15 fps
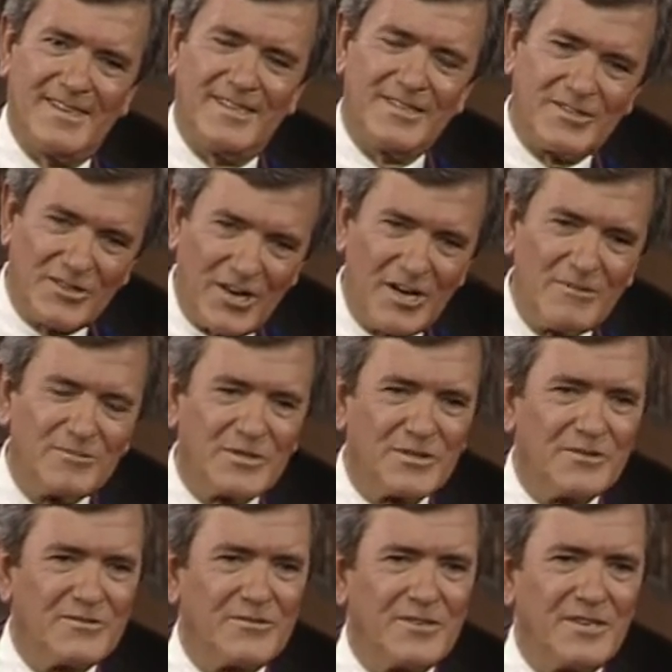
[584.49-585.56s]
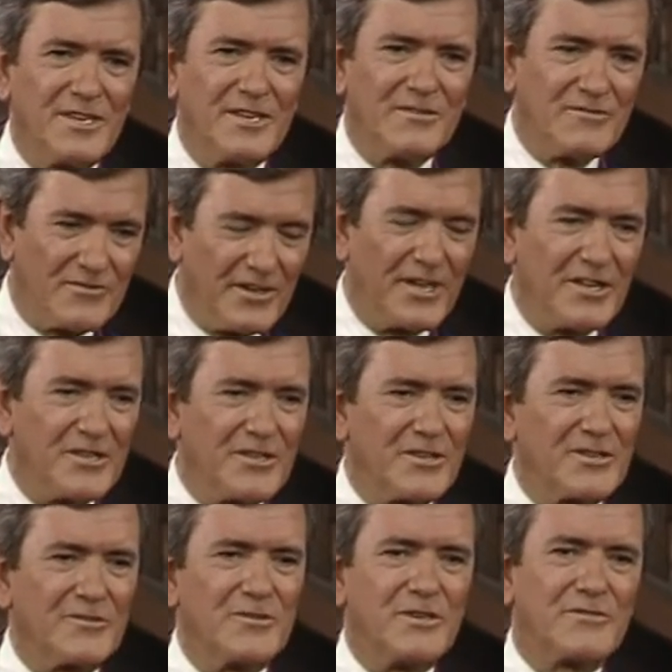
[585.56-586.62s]
In times of
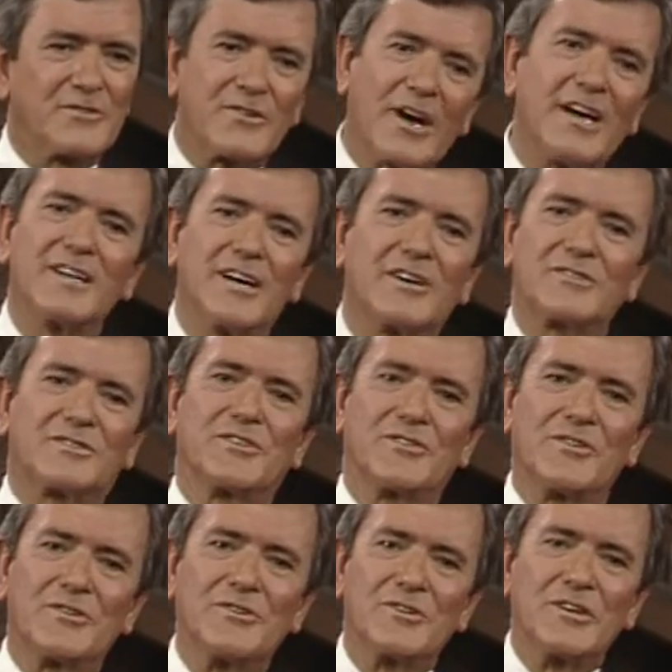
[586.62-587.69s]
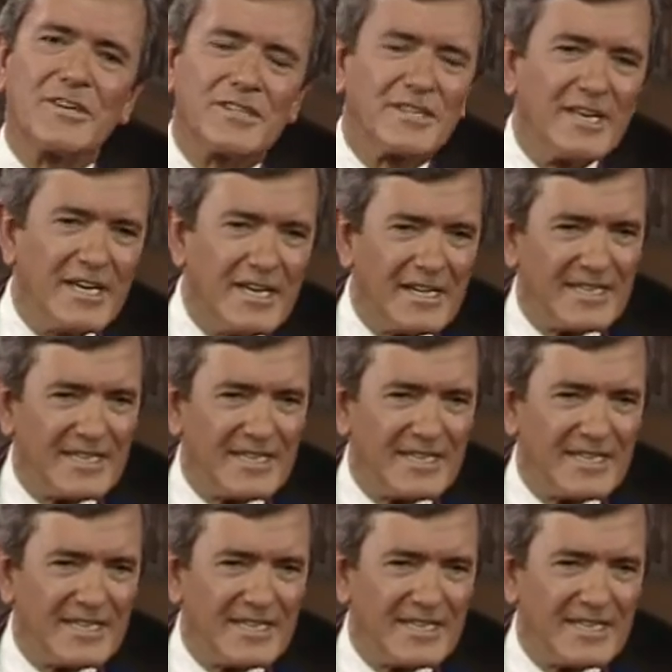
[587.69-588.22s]
failure, we've cried out to the Lord,